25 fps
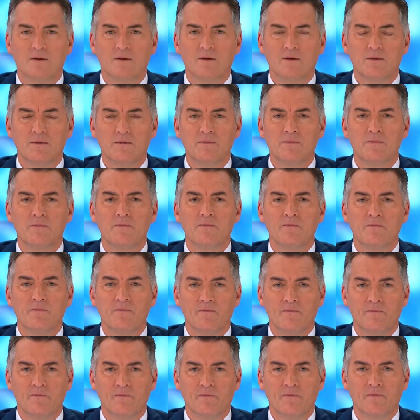
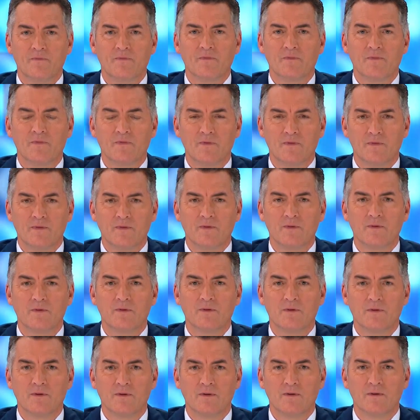
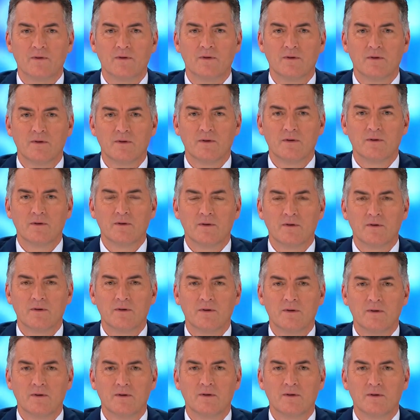
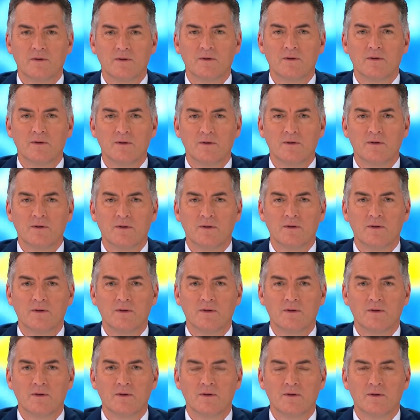
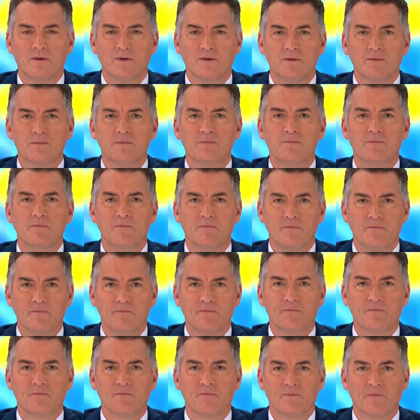
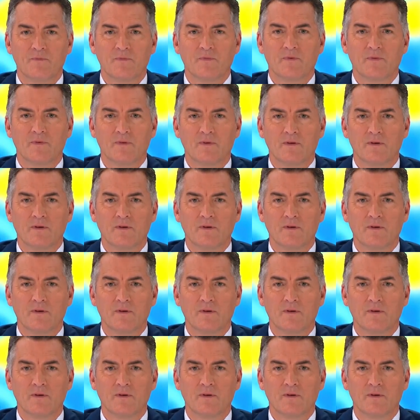The person shown says nothing.